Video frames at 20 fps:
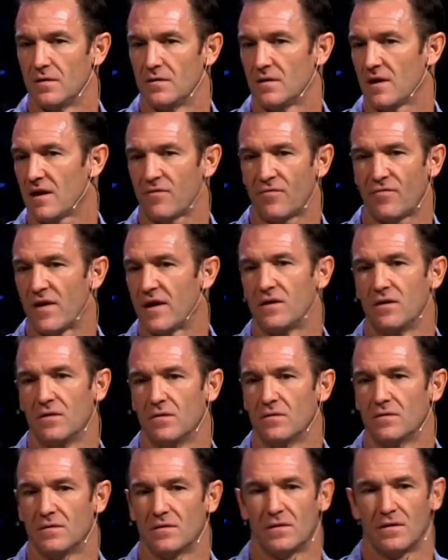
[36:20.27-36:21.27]
not a fake
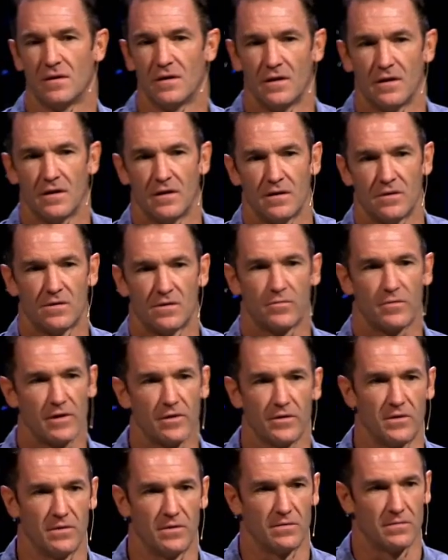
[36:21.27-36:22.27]
you, the
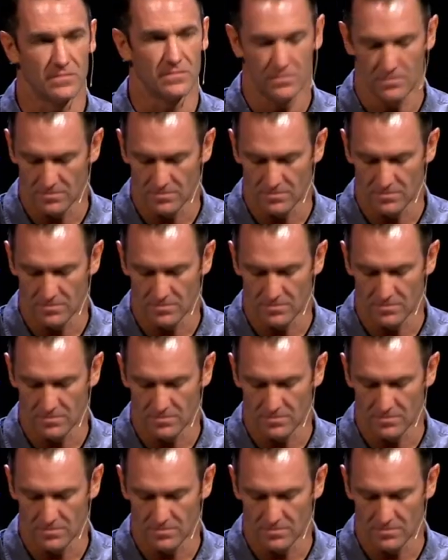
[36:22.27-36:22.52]
real you.